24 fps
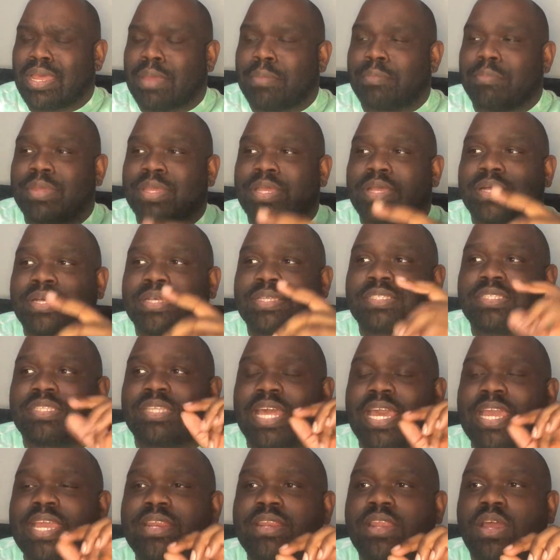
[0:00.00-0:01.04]
because
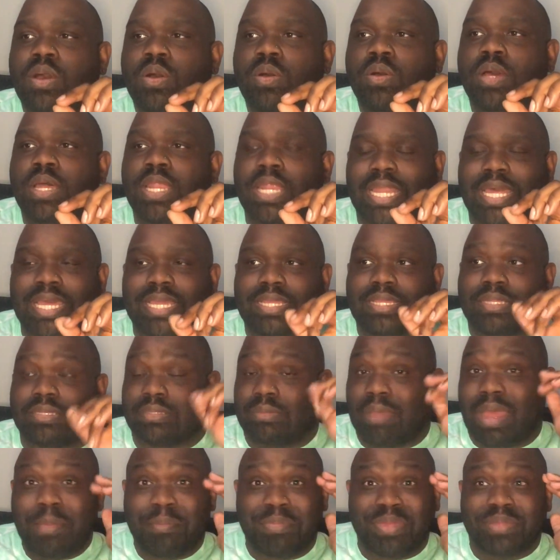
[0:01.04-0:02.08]
they know, like,
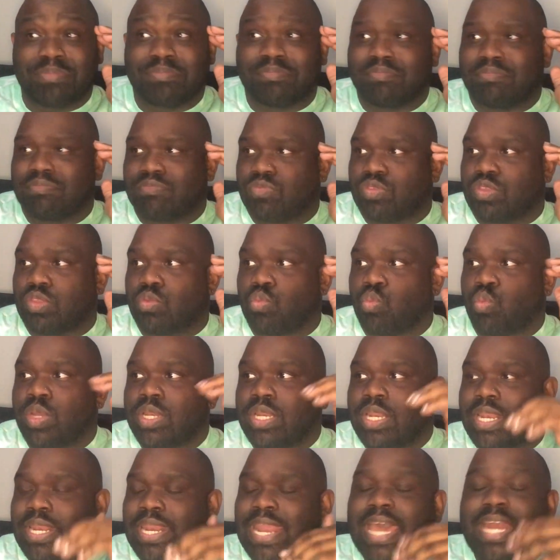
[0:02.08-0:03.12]
I mean, when
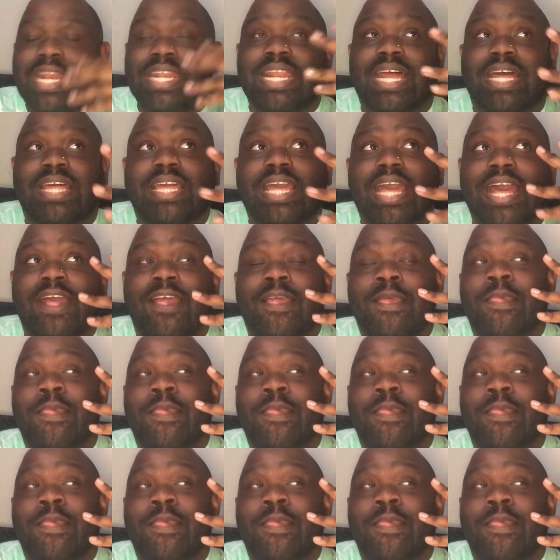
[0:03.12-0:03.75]
now that I.